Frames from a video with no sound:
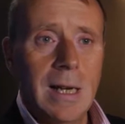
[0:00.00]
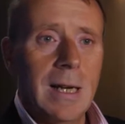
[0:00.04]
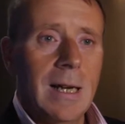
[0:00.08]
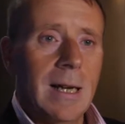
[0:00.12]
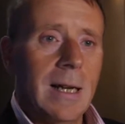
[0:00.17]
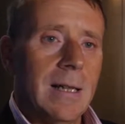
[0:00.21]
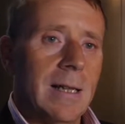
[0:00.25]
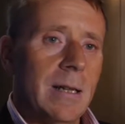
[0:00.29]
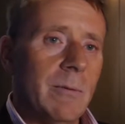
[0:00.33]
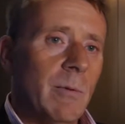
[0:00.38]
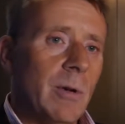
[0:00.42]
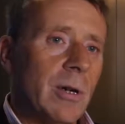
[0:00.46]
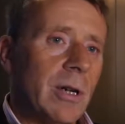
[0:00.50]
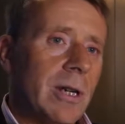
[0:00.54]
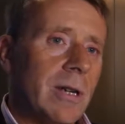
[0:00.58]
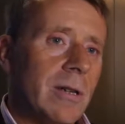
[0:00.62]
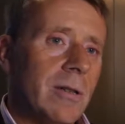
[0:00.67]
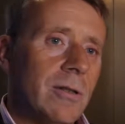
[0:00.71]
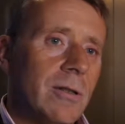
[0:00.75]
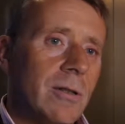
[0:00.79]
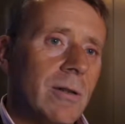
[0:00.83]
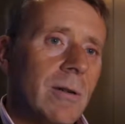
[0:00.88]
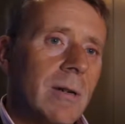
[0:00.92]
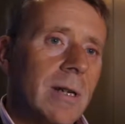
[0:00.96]
And then what I
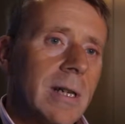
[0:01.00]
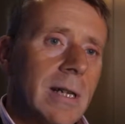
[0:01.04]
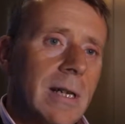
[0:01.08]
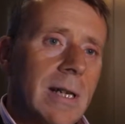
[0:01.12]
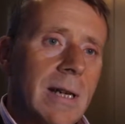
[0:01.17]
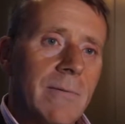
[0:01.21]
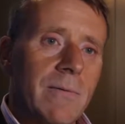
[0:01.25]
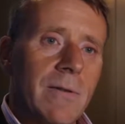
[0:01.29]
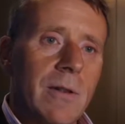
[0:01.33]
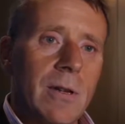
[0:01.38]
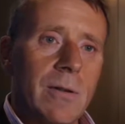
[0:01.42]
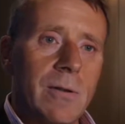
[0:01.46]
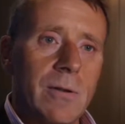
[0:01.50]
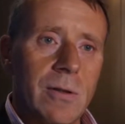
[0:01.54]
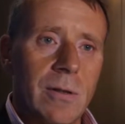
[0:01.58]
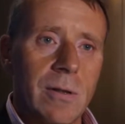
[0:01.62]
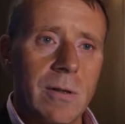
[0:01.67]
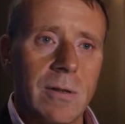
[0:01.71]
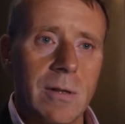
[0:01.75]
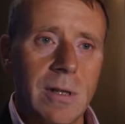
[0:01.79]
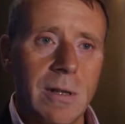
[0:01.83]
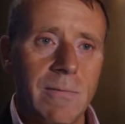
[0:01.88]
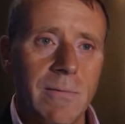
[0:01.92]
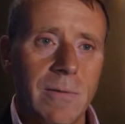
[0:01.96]
can do, I can have those
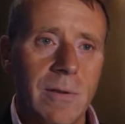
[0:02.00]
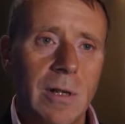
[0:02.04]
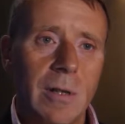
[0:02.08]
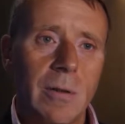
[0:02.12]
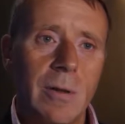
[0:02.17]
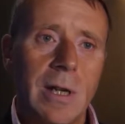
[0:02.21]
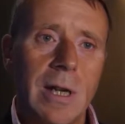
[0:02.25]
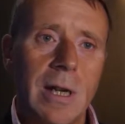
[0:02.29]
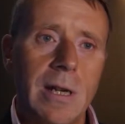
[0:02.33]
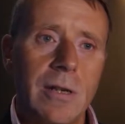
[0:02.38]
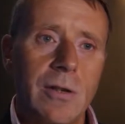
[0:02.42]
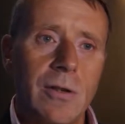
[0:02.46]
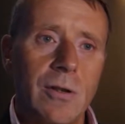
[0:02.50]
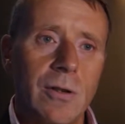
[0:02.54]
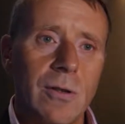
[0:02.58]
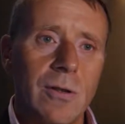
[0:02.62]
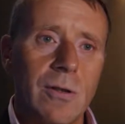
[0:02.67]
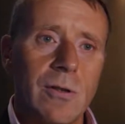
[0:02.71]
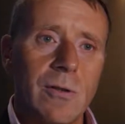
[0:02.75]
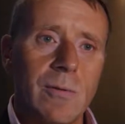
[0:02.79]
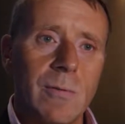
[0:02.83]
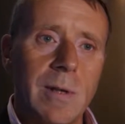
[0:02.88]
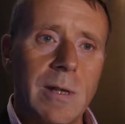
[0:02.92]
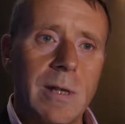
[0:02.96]
at different
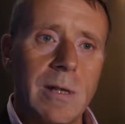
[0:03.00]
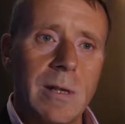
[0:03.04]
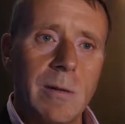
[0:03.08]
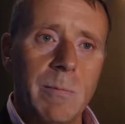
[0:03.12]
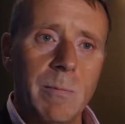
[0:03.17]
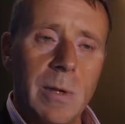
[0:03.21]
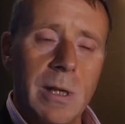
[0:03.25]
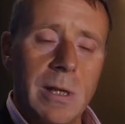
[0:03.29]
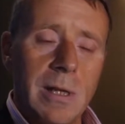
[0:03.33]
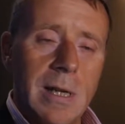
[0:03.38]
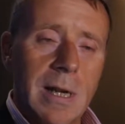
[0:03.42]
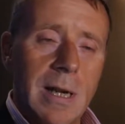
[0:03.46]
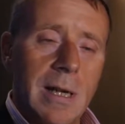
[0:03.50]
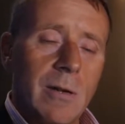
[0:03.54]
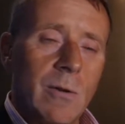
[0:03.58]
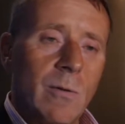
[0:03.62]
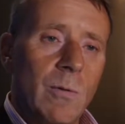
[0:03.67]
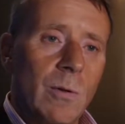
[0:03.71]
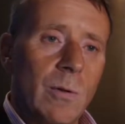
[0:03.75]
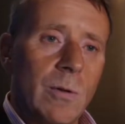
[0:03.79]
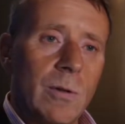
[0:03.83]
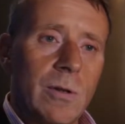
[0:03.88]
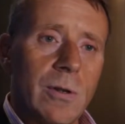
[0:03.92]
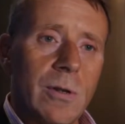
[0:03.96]
locations, whether they be in
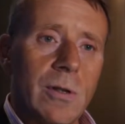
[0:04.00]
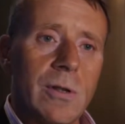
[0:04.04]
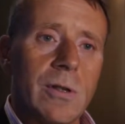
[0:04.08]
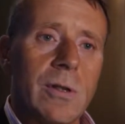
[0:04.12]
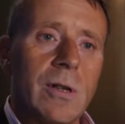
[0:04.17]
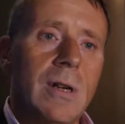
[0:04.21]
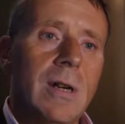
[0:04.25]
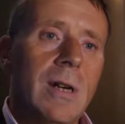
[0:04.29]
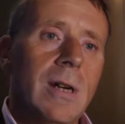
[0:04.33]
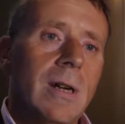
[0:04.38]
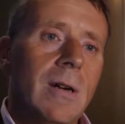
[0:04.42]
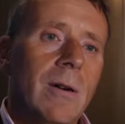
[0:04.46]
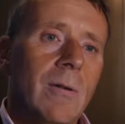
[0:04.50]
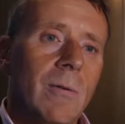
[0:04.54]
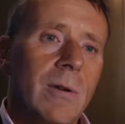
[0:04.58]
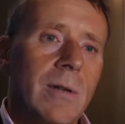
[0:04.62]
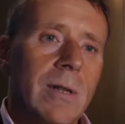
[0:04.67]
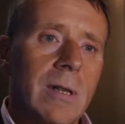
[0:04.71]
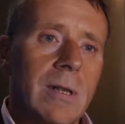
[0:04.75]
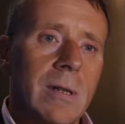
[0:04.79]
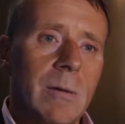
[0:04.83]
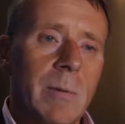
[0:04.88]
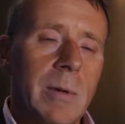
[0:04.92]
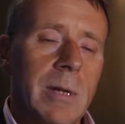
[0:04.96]
headquarters,
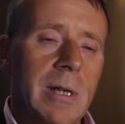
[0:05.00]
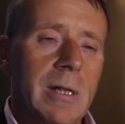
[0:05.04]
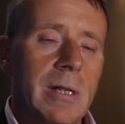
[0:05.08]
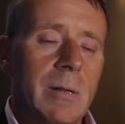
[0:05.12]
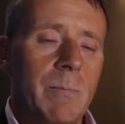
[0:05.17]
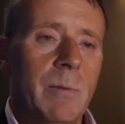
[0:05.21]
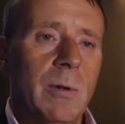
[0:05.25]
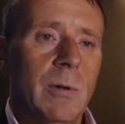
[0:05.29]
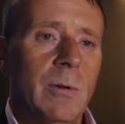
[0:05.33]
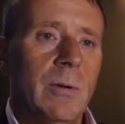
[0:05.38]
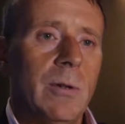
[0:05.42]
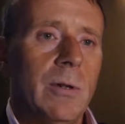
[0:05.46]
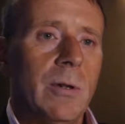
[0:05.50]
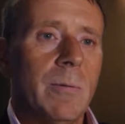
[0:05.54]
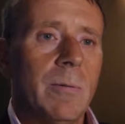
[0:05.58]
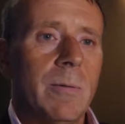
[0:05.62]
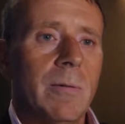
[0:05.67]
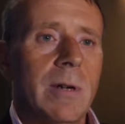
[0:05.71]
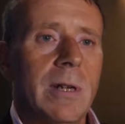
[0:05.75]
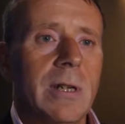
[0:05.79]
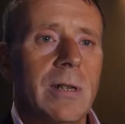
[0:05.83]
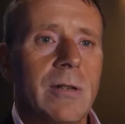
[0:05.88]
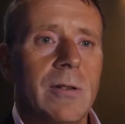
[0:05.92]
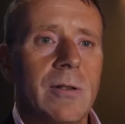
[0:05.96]
whether they be in deployed
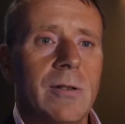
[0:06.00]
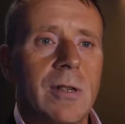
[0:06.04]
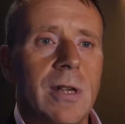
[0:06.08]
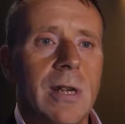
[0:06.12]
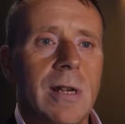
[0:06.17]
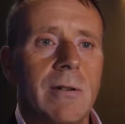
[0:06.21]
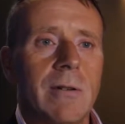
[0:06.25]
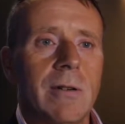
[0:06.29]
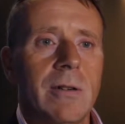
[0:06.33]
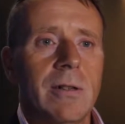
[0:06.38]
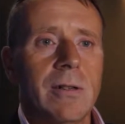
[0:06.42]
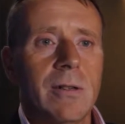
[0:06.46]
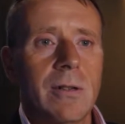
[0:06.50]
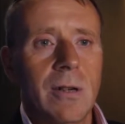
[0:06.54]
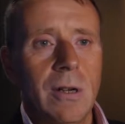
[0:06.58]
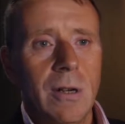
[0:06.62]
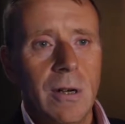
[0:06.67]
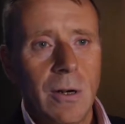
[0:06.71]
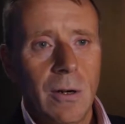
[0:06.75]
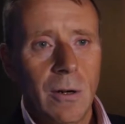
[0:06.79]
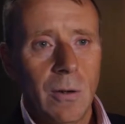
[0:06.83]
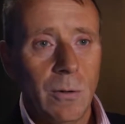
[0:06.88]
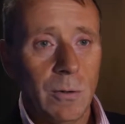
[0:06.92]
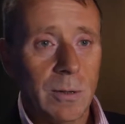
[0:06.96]
operations areas,
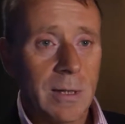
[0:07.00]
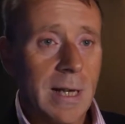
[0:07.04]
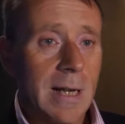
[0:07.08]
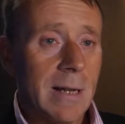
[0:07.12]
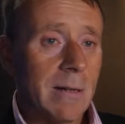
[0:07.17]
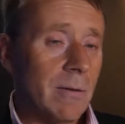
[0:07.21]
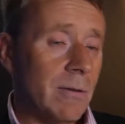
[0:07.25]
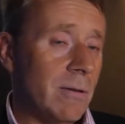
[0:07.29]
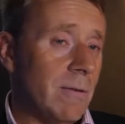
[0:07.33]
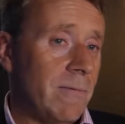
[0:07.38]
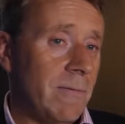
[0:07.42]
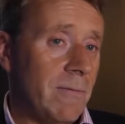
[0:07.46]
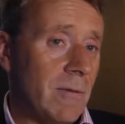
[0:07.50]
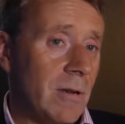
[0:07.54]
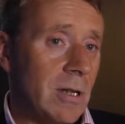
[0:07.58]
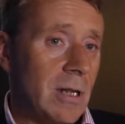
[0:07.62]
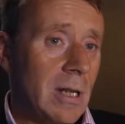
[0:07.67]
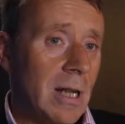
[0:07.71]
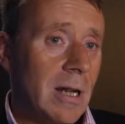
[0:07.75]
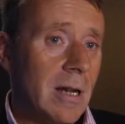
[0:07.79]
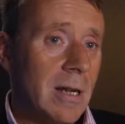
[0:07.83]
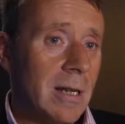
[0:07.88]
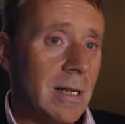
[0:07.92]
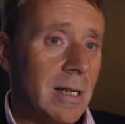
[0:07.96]
or down on the
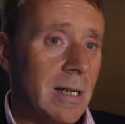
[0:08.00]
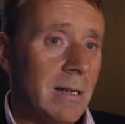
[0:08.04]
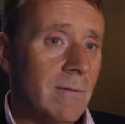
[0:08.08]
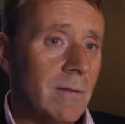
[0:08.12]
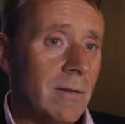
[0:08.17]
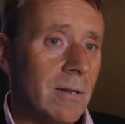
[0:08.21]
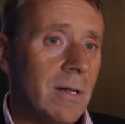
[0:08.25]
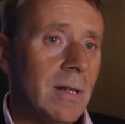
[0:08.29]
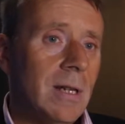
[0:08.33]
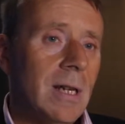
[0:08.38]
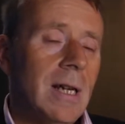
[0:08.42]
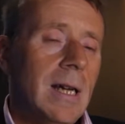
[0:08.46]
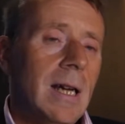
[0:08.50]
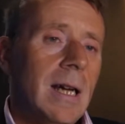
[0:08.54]
front line even.